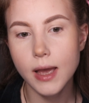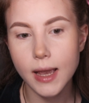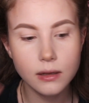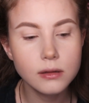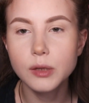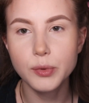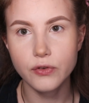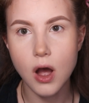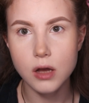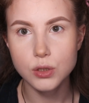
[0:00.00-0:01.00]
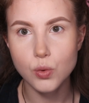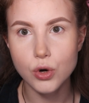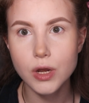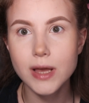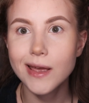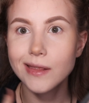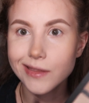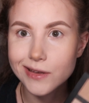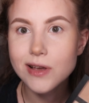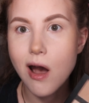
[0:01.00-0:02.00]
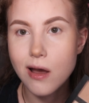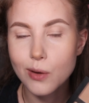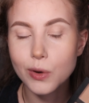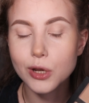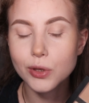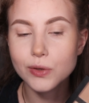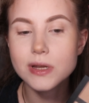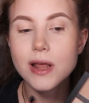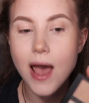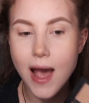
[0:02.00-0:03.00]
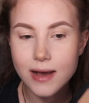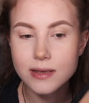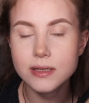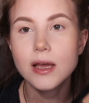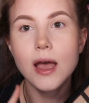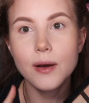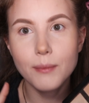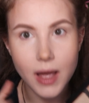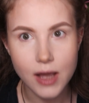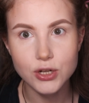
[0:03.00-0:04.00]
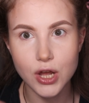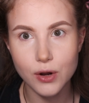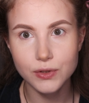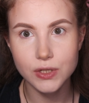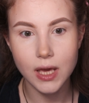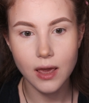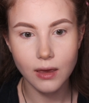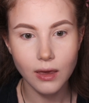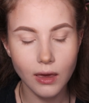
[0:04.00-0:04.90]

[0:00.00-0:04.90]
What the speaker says: and a little bit of contour. And this contour we're gonna be using as my eyeshadows today.